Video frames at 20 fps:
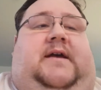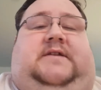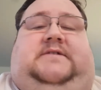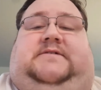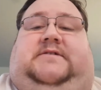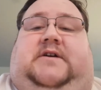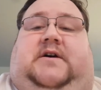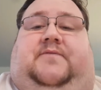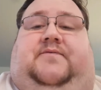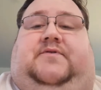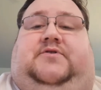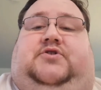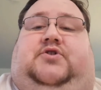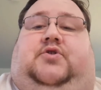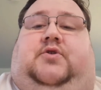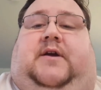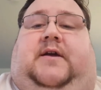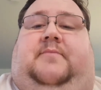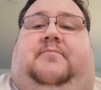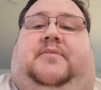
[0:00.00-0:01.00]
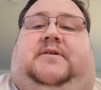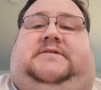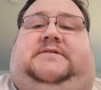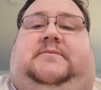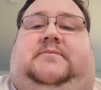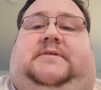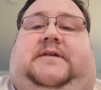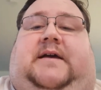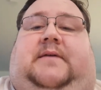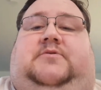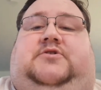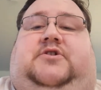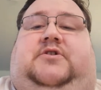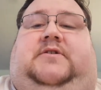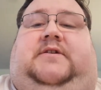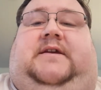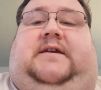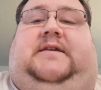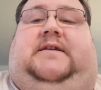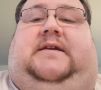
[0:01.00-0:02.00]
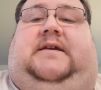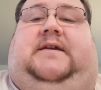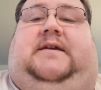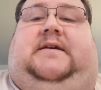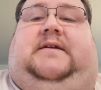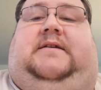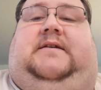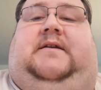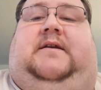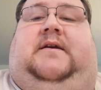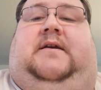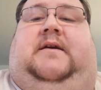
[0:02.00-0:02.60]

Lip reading: itself is great, but sometimes you need to get